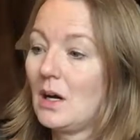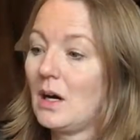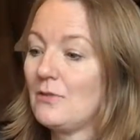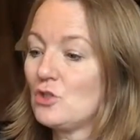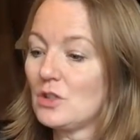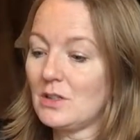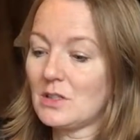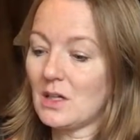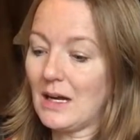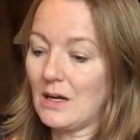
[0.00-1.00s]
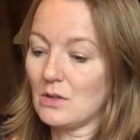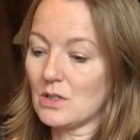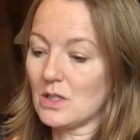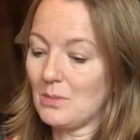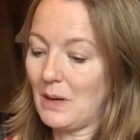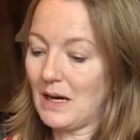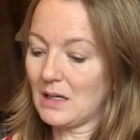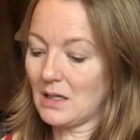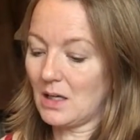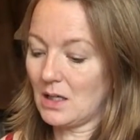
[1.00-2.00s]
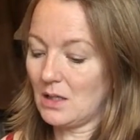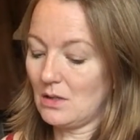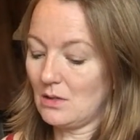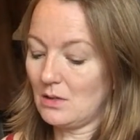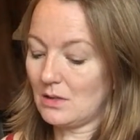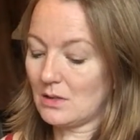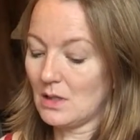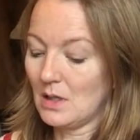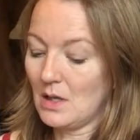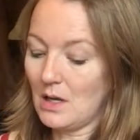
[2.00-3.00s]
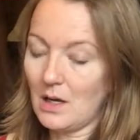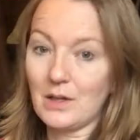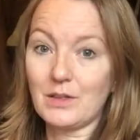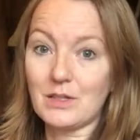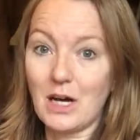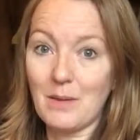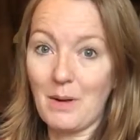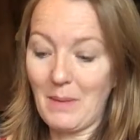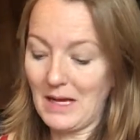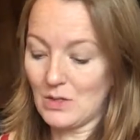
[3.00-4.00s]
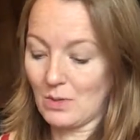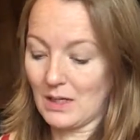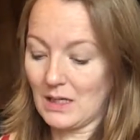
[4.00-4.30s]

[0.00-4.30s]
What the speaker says: I've just dug out the pattern that I used last time I made one,